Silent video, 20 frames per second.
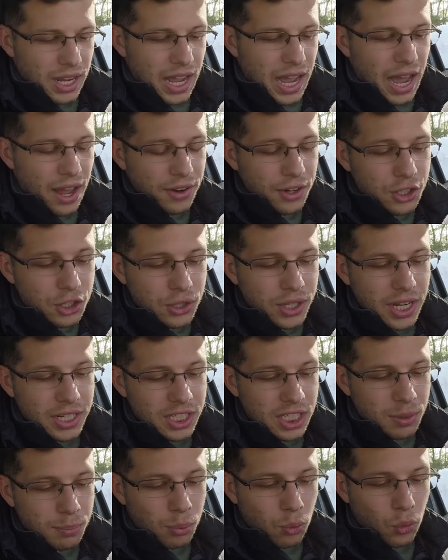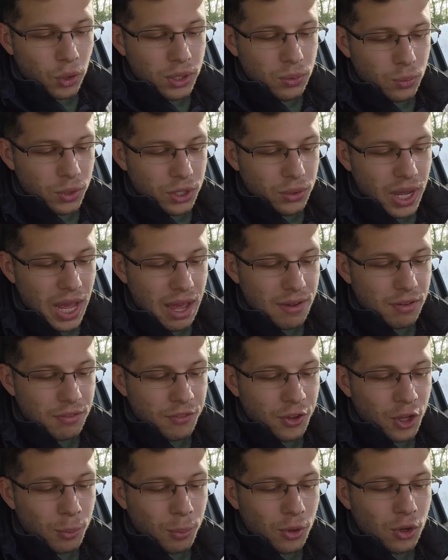How did you get to the point where you have
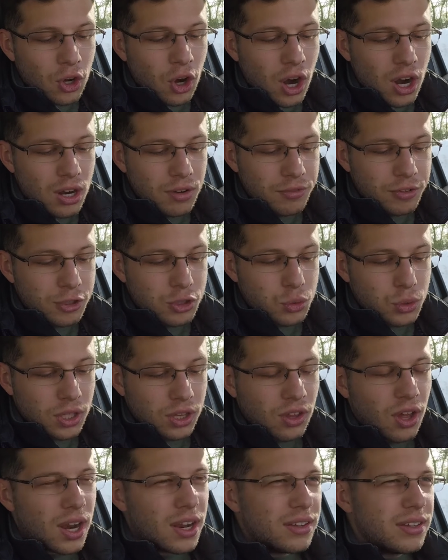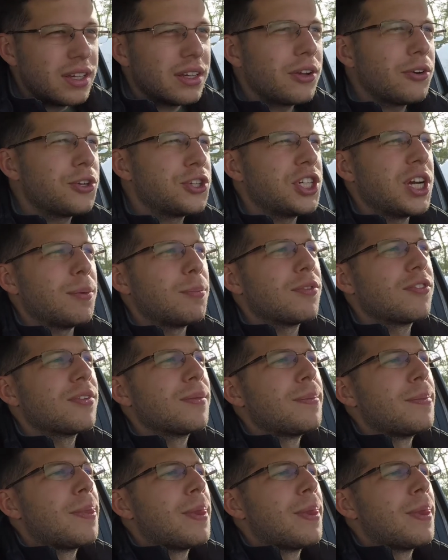available car reviews with a lot of dealerships?